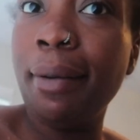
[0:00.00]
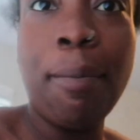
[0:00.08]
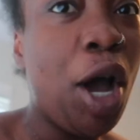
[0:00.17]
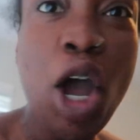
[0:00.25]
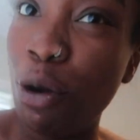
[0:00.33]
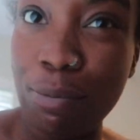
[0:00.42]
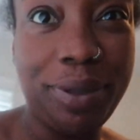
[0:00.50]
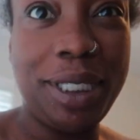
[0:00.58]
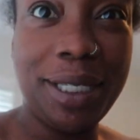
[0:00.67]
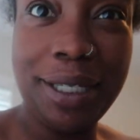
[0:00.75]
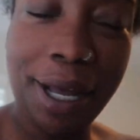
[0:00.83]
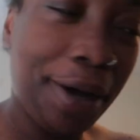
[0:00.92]

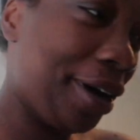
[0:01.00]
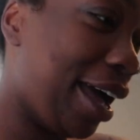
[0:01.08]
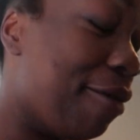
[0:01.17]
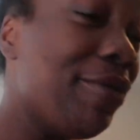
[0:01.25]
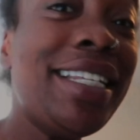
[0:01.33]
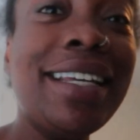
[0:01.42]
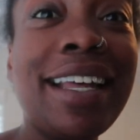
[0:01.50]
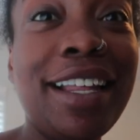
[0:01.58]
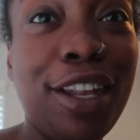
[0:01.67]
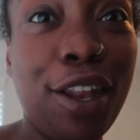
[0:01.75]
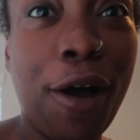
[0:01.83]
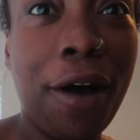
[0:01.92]
pooped. Okay, we did
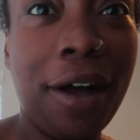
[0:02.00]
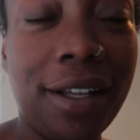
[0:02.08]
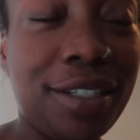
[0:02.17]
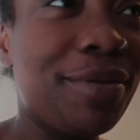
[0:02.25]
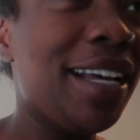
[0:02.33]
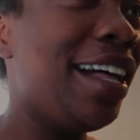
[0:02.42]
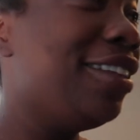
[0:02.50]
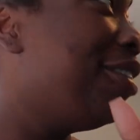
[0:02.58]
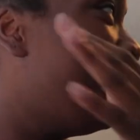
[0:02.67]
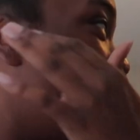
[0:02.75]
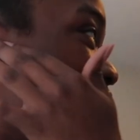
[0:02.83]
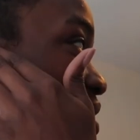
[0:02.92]
get lost. We got
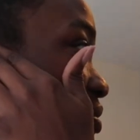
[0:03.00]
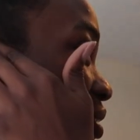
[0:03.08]
lost